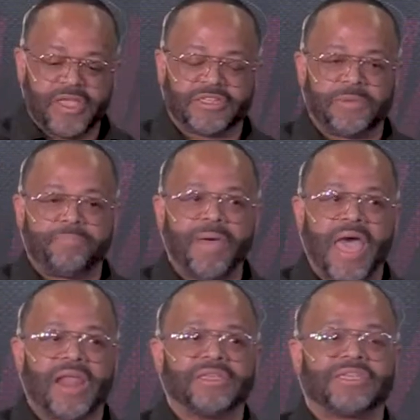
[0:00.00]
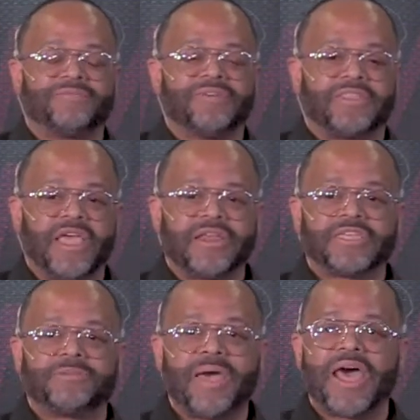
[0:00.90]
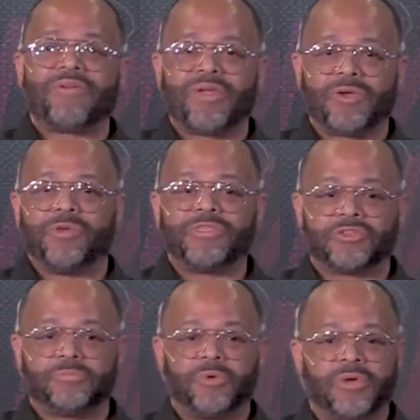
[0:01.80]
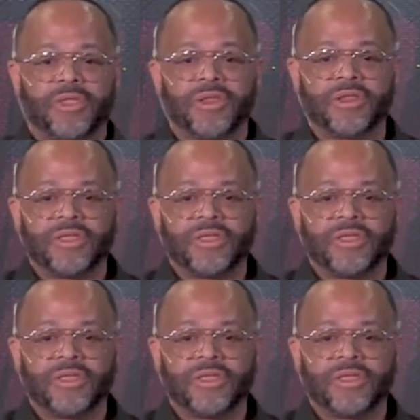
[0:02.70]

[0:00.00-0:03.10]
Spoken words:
It's the balance of a thing that's mattering on this morning.